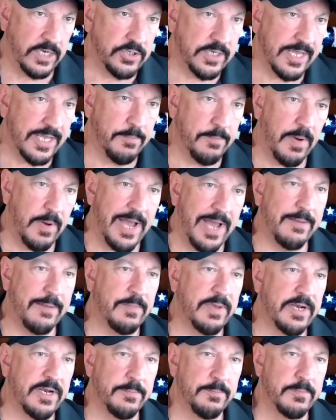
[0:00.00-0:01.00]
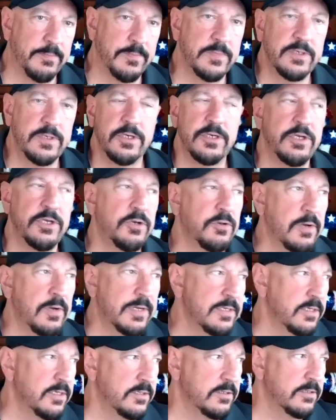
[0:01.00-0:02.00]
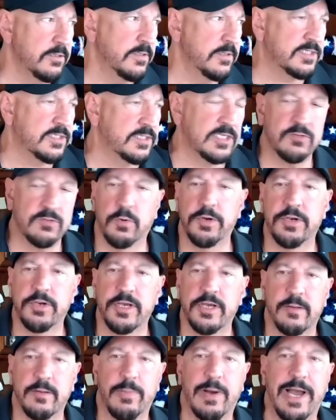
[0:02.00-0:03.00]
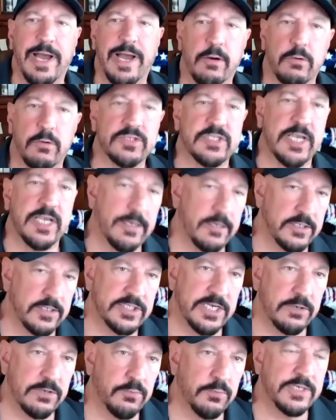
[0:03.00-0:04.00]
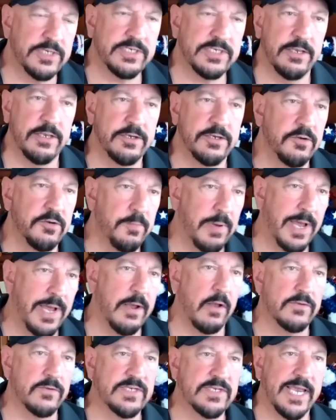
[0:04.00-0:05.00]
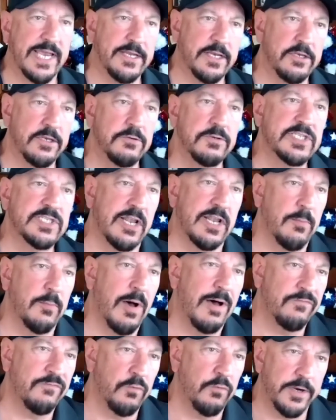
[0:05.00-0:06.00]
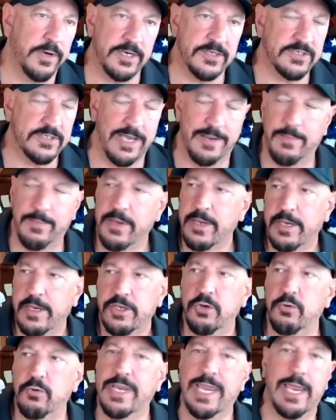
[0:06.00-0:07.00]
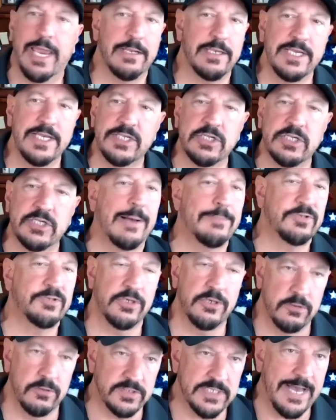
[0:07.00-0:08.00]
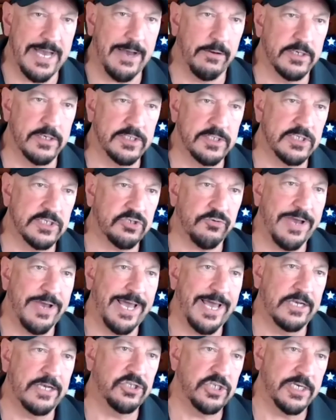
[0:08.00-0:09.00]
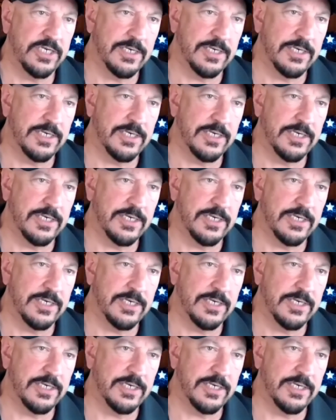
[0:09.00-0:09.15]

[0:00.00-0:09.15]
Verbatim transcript: you got to buy them in a you, you this is where you're going to buy wholesale and sell retail you'd buy all 10 and you sell them off one at a time you can't lease option those out as a strategy